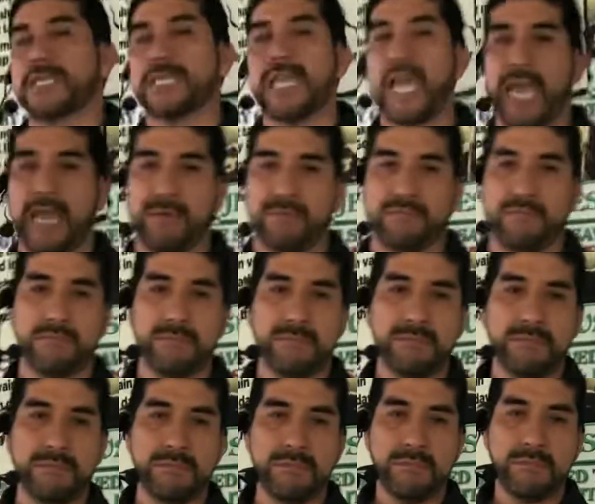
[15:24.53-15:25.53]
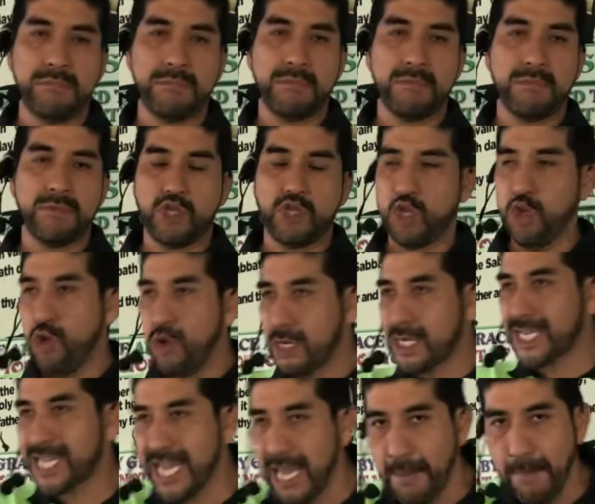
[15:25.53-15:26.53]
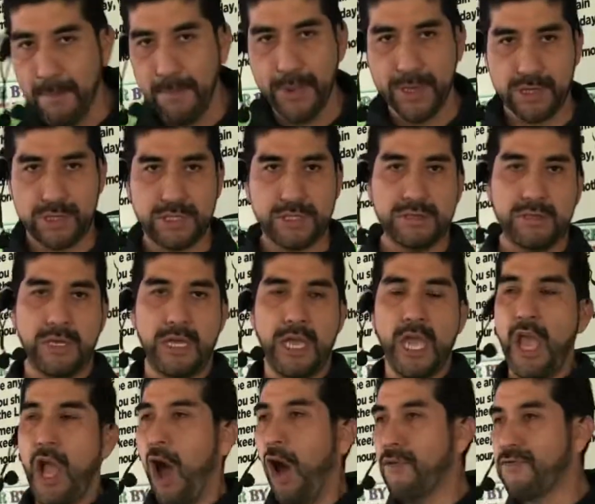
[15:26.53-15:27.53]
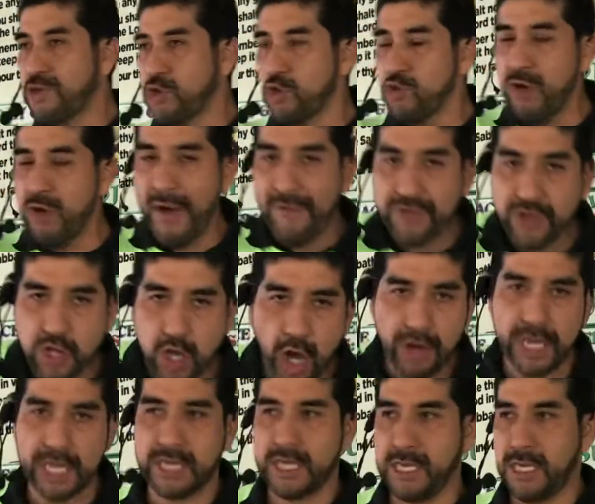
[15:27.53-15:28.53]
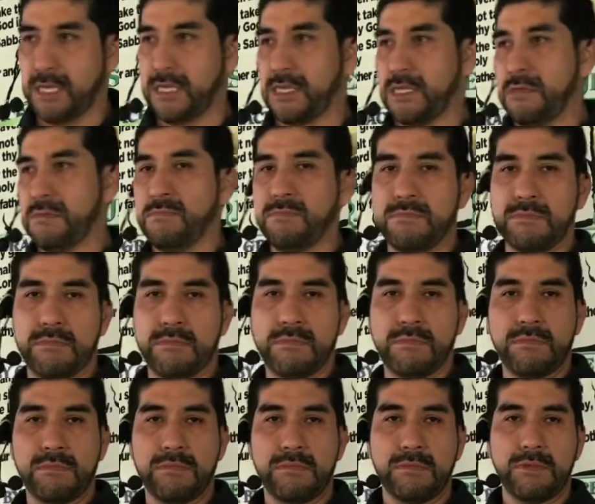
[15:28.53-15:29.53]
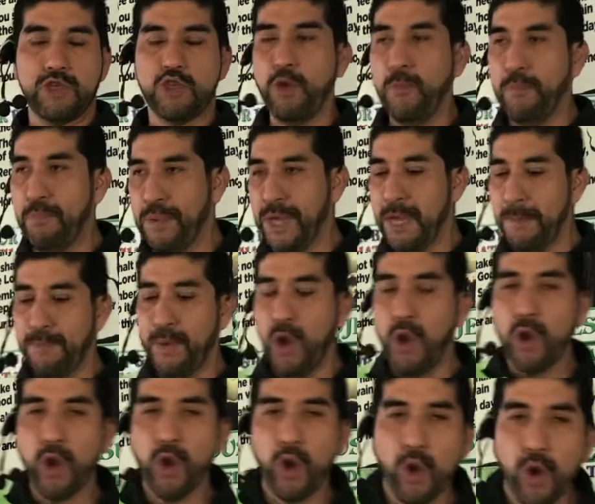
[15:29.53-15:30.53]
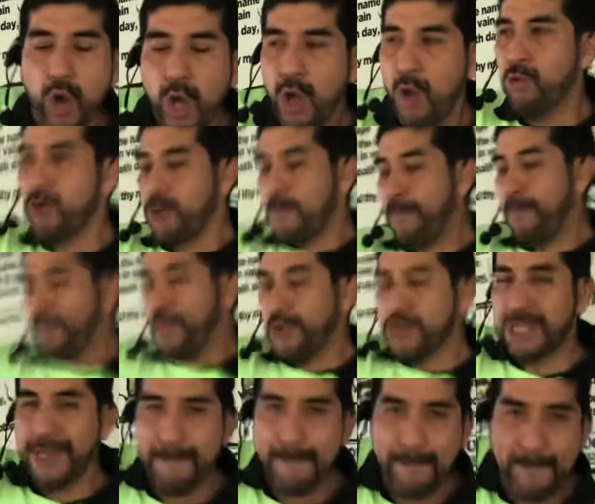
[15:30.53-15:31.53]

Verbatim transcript: name two examples of two authorities, two people who were put in